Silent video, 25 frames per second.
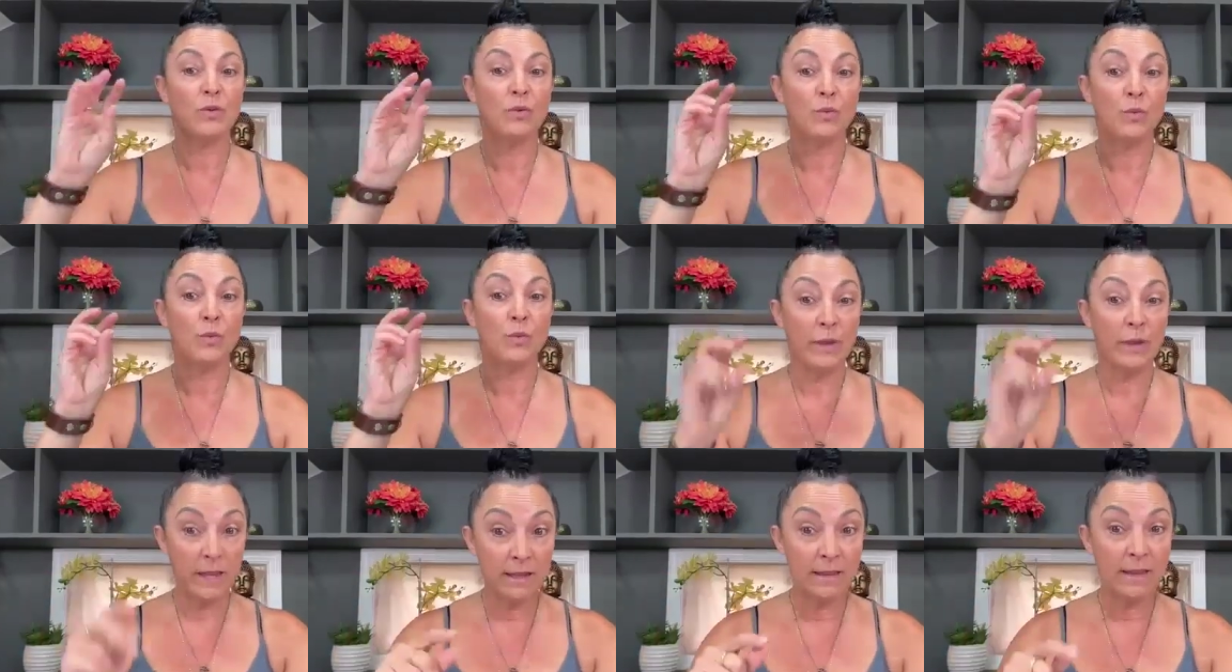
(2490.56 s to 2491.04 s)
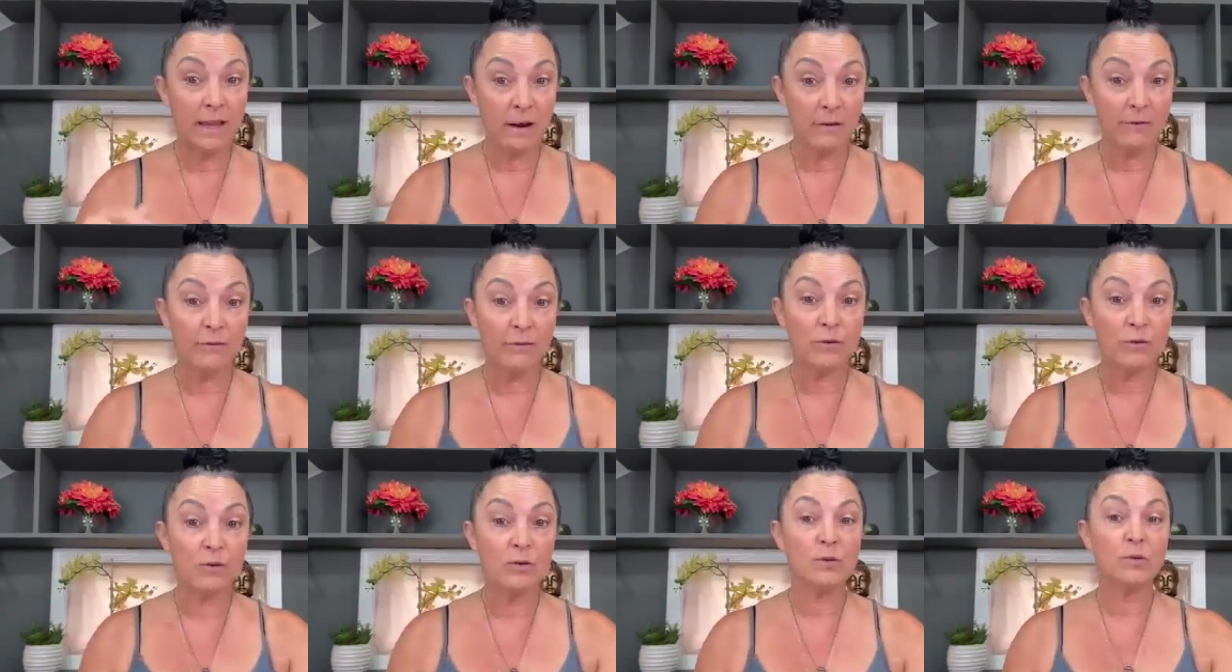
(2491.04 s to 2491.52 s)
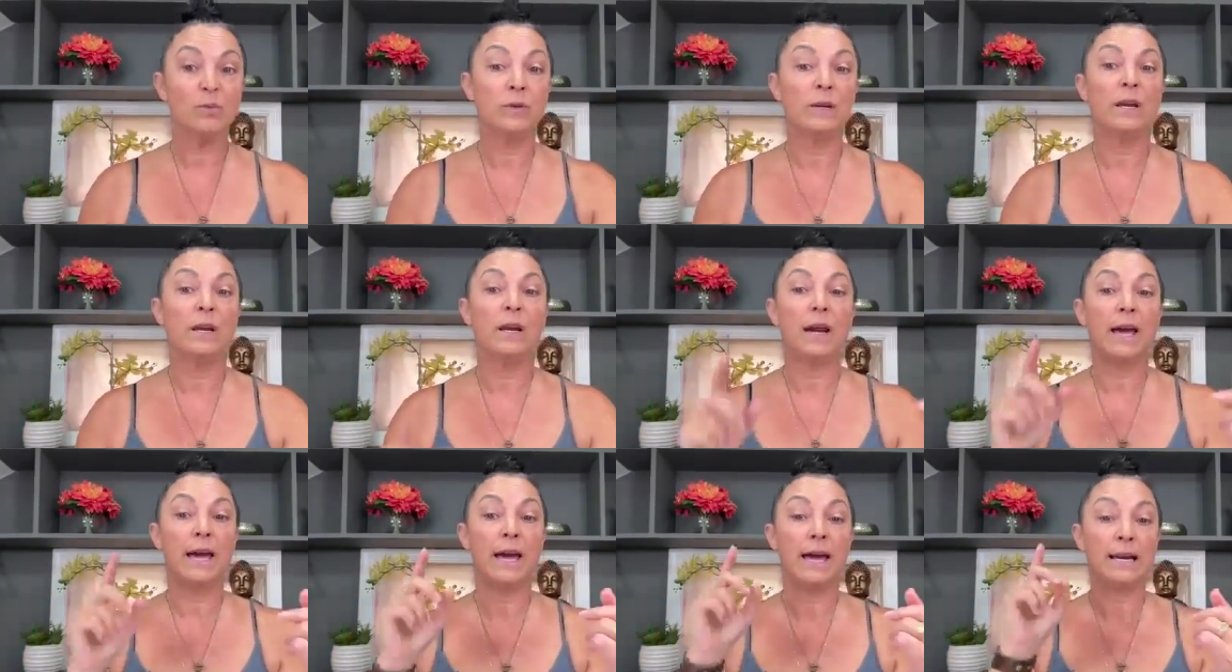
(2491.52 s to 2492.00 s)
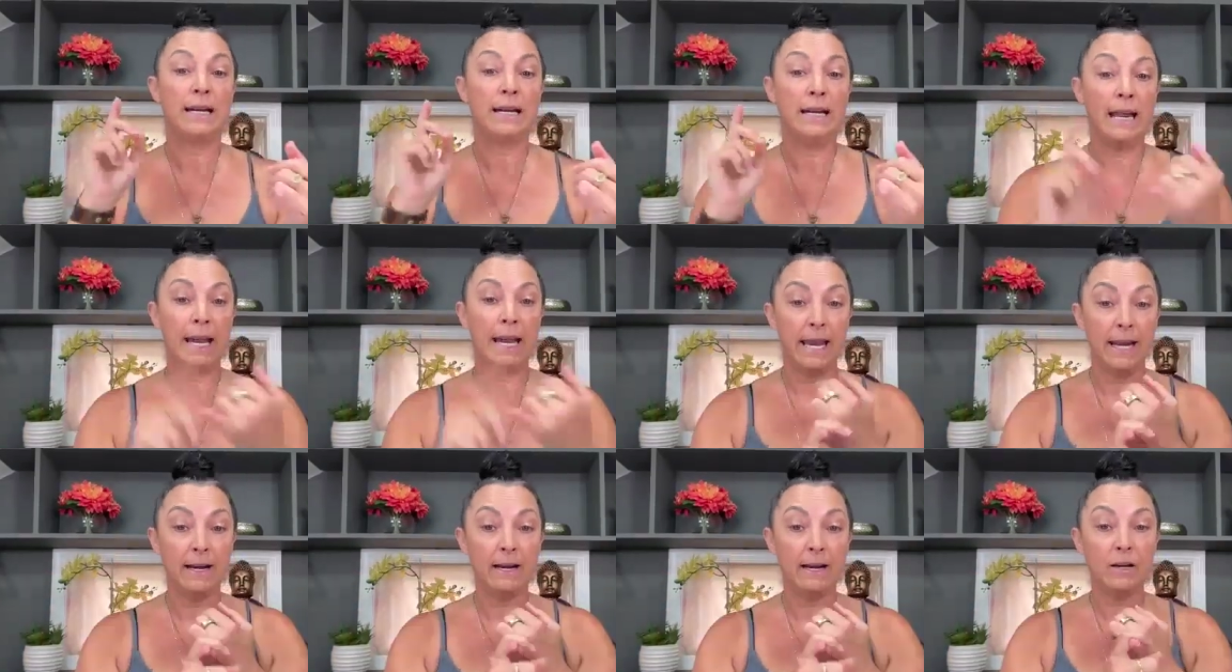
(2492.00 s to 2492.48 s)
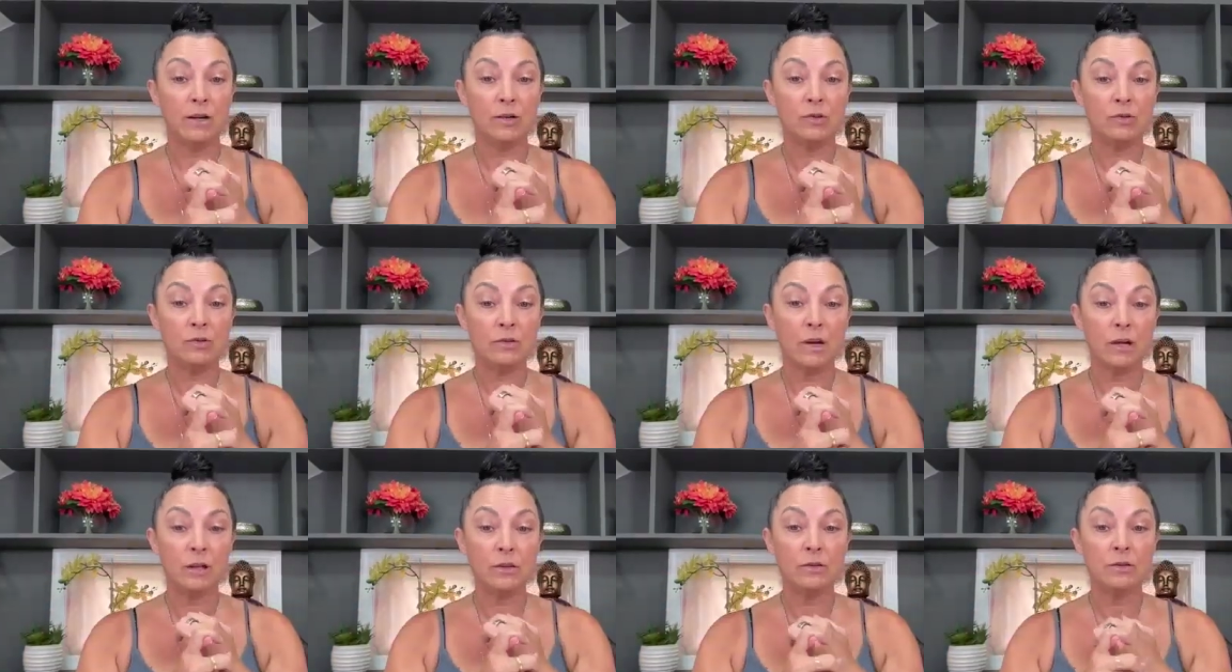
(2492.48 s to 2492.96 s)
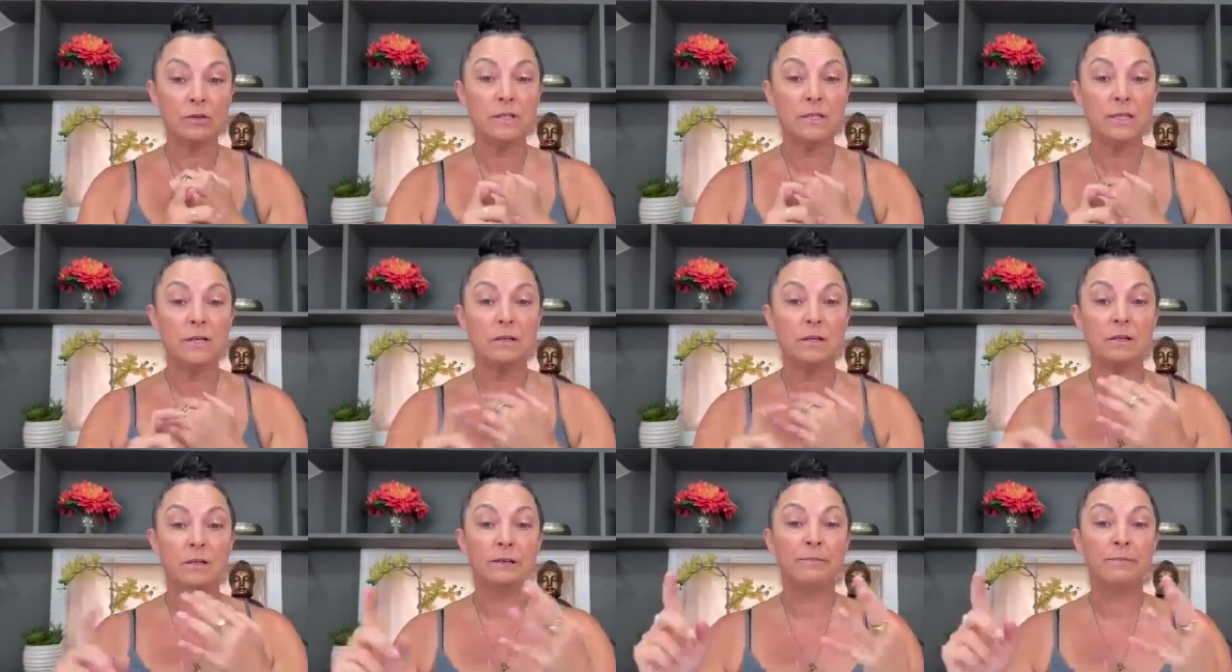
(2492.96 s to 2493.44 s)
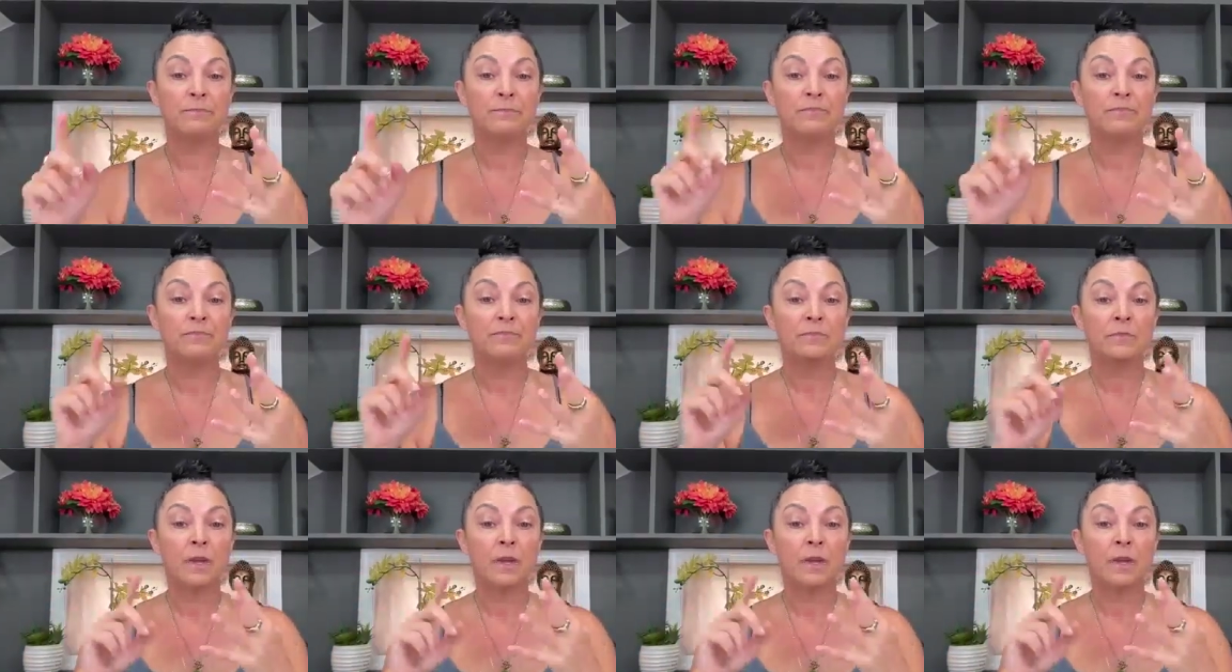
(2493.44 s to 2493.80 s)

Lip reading: So within that first week, I had an $800 deal.